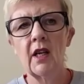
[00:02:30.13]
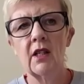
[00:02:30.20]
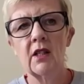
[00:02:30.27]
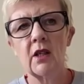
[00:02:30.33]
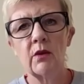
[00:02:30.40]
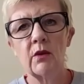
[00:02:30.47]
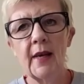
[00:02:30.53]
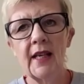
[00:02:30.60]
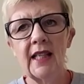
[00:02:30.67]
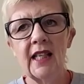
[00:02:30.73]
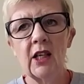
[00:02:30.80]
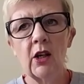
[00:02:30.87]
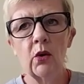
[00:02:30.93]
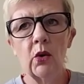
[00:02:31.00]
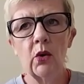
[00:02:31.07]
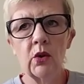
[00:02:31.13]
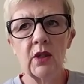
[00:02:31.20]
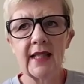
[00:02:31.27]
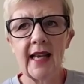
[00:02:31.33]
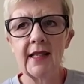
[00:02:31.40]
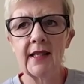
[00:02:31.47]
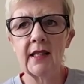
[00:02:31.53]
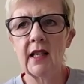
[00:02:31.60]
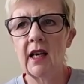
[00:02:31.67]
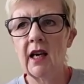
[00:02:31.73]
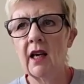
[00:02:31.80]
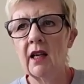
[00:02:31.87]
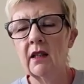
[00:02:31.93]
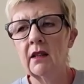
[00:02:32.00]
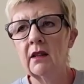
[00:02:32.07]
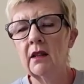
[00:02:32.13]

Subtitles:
So it was mainly call center,